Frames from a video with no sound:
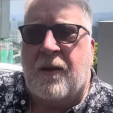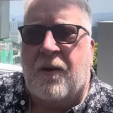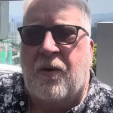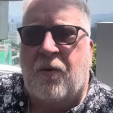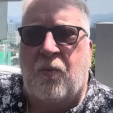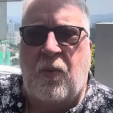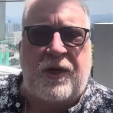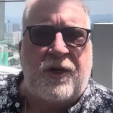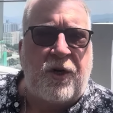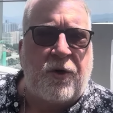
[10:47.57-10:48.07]

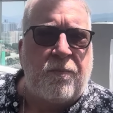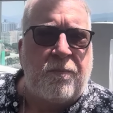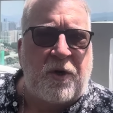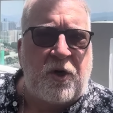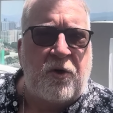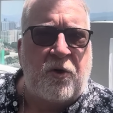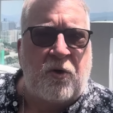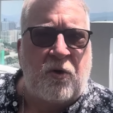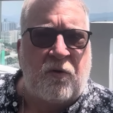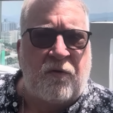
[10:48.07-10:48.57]
When you
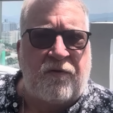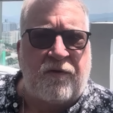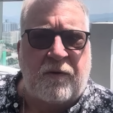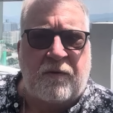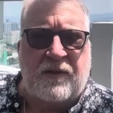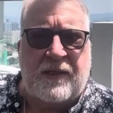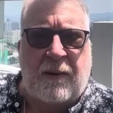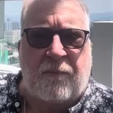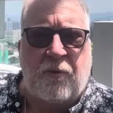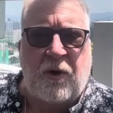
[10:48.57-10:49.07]
move
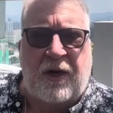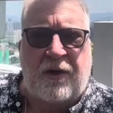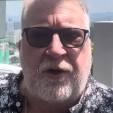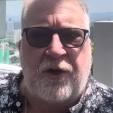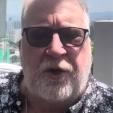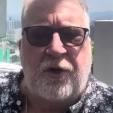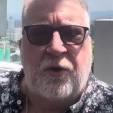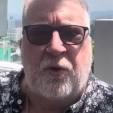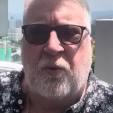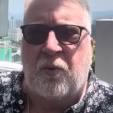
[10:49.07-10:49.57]
somewhere
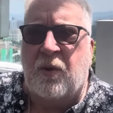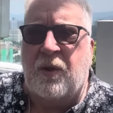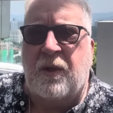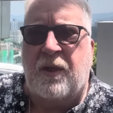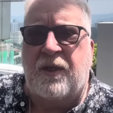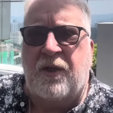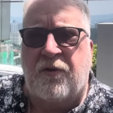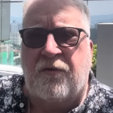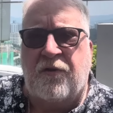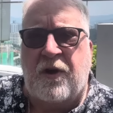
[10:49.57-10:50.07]
new,
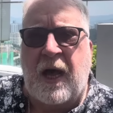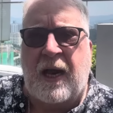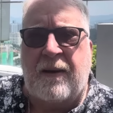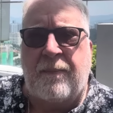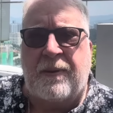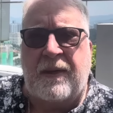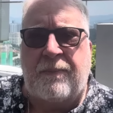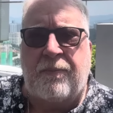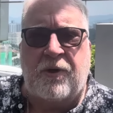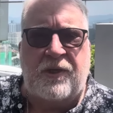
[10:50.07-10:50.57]
you've got to
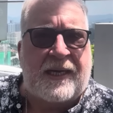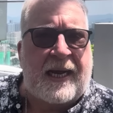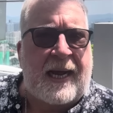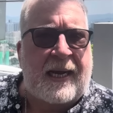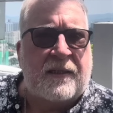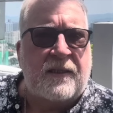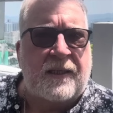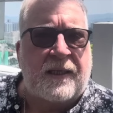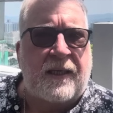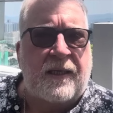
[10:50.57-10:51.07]
be
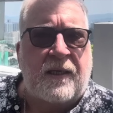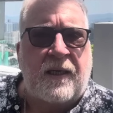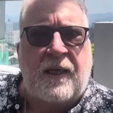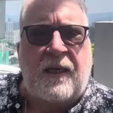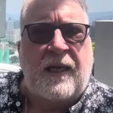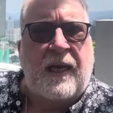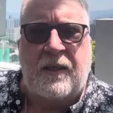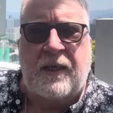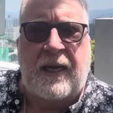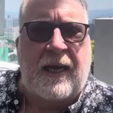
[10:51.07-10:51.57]
protected,
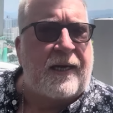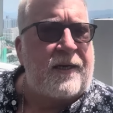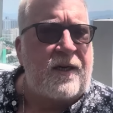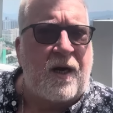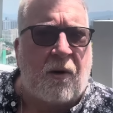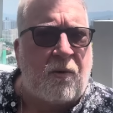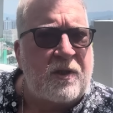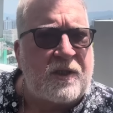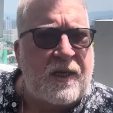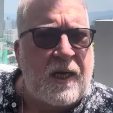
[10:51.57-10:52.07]
and
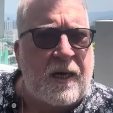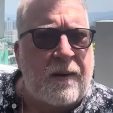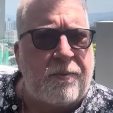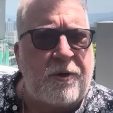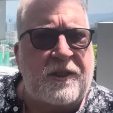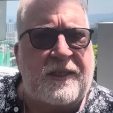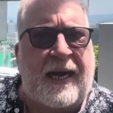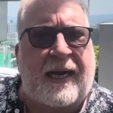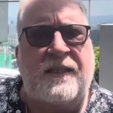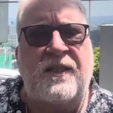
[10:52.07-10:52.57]
no one's going to
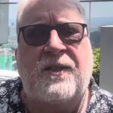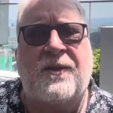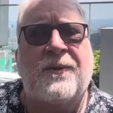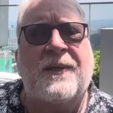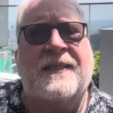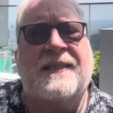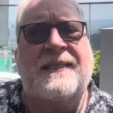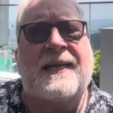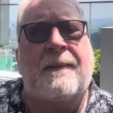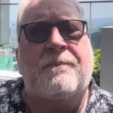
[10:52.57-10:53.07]
protect you
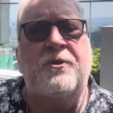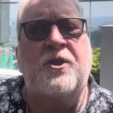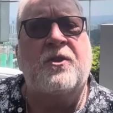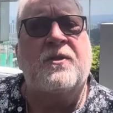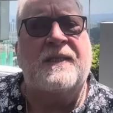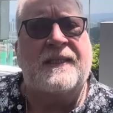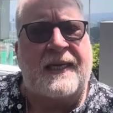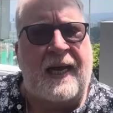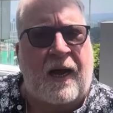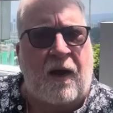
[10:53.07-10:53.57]
except
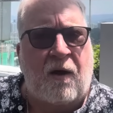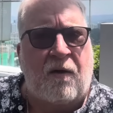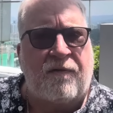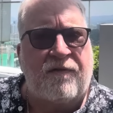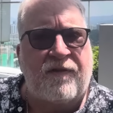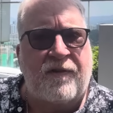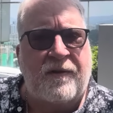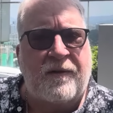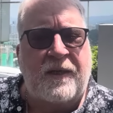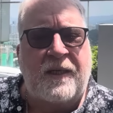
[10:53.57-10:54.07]

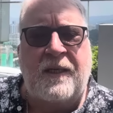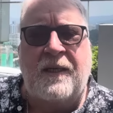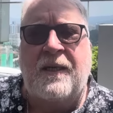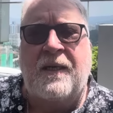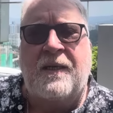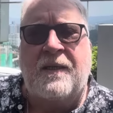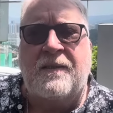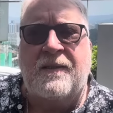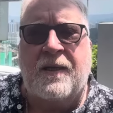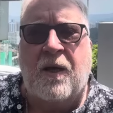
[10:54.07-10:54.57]
yourself.
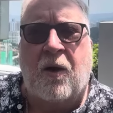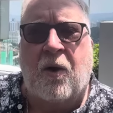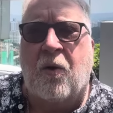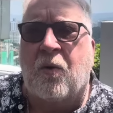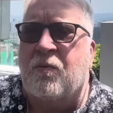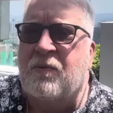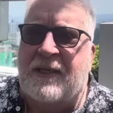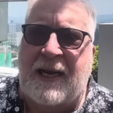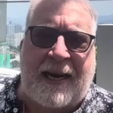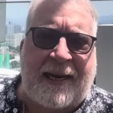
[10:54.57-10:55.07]
So
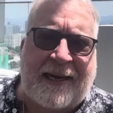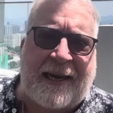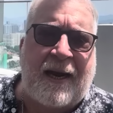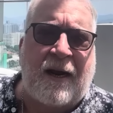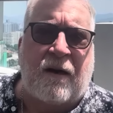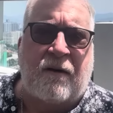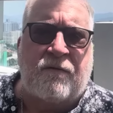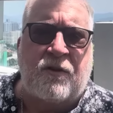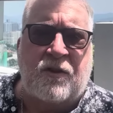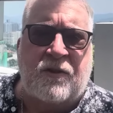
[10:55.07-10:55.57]
take
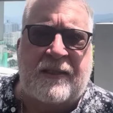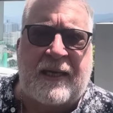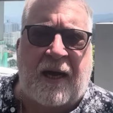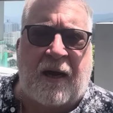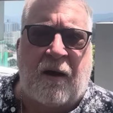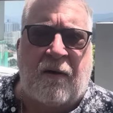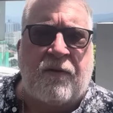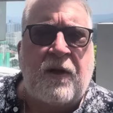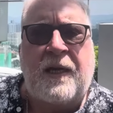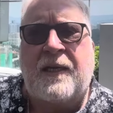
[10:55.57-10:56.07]
care of
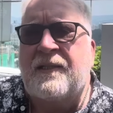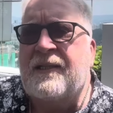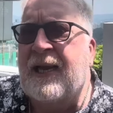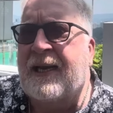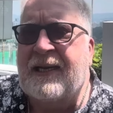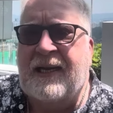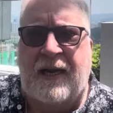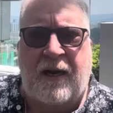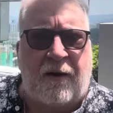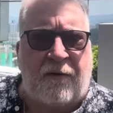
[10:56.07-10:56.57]
yourself, take
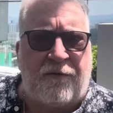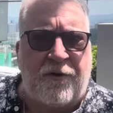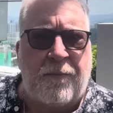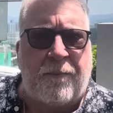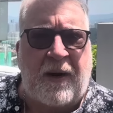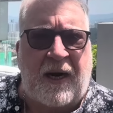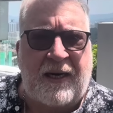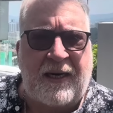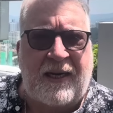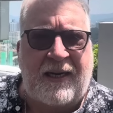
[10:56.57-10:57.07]
care of your
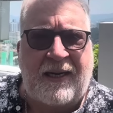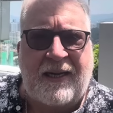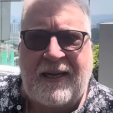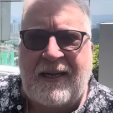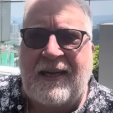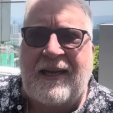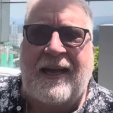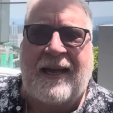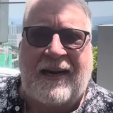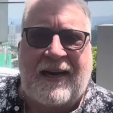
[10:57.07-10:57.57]
money,
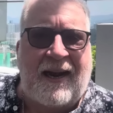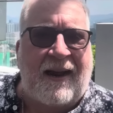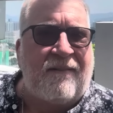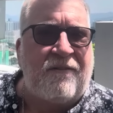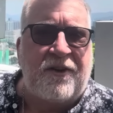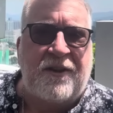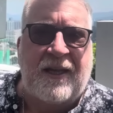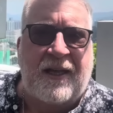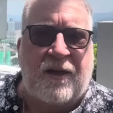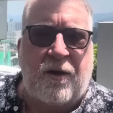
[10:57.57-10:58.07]
and
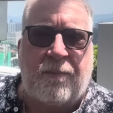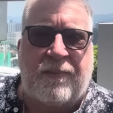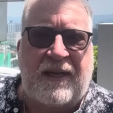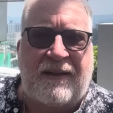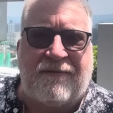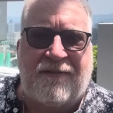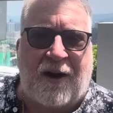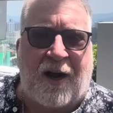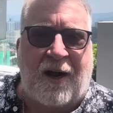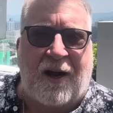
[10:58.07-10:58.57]
everything will be
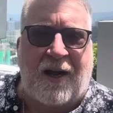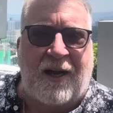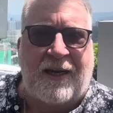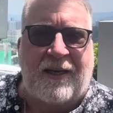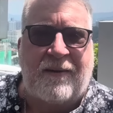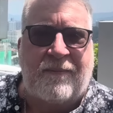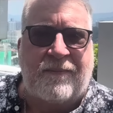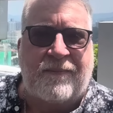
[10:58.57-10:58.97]
fine.